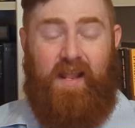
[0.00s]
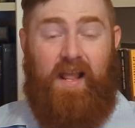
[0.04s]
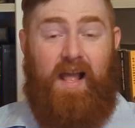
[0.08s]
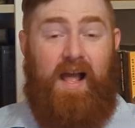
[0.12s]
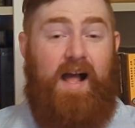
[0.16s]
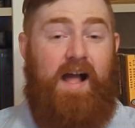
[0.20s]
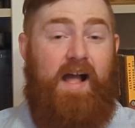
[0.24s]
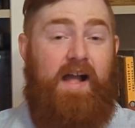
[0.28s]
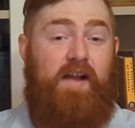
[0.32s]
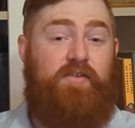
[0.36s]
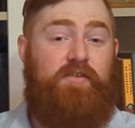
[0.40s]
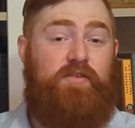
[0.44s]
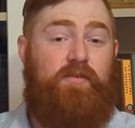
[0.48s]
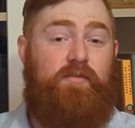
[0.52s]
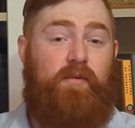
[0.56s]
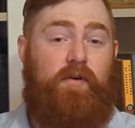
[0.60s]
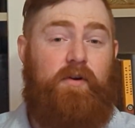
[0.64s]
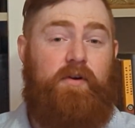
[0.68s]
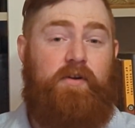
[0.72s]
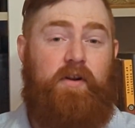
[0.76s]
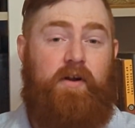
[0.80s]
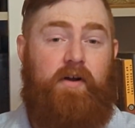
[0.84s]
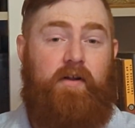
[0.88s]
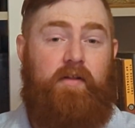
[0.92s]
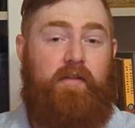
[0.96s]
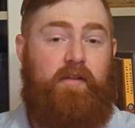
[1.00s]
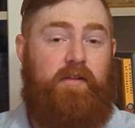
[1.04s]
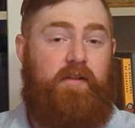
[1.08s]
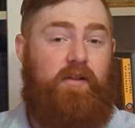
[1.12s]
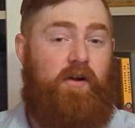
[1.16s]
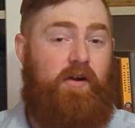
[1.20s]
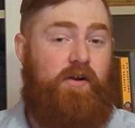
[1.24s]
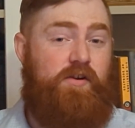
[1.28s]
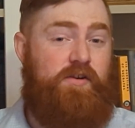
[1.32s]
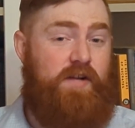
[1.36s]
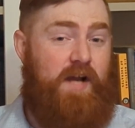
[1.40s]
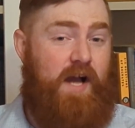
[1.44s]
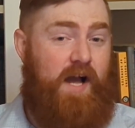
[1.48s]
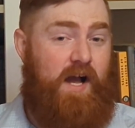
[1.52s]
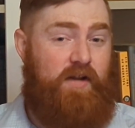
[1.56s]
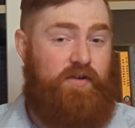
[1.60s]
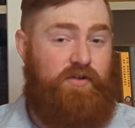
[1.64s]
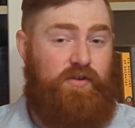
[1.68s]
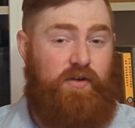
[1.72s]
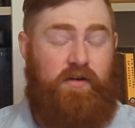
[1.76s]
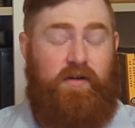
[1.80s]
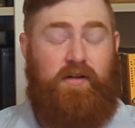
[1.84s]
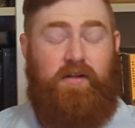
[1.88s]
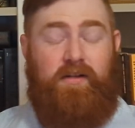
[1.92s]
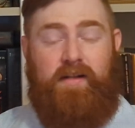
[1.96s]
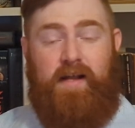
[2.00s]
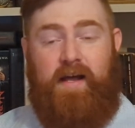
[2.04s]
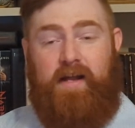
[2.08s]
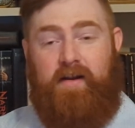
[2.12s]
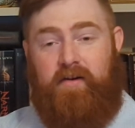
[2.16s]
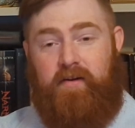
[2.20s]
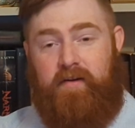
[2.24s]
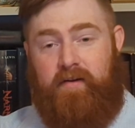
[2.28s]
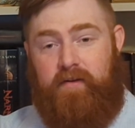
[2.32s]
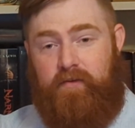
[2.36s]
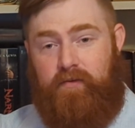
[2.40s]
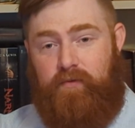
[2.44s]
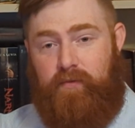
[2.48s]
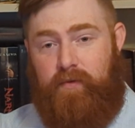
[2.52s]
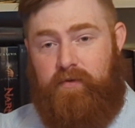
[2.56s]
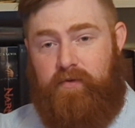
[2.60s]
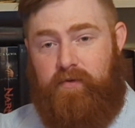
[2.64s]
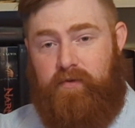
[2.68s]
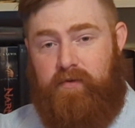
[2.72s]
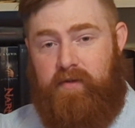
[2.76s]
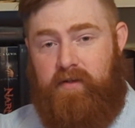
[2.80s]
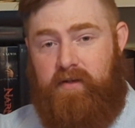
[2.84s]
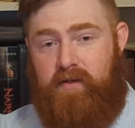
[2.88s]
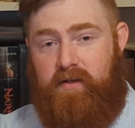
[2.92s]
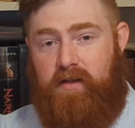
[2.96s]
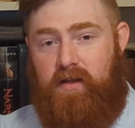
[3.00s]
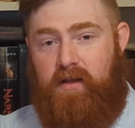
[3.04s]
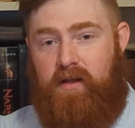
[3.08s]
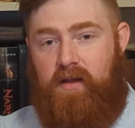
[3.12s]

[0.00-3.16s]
I actually worked on the Large Hadron Collider in Switzerland.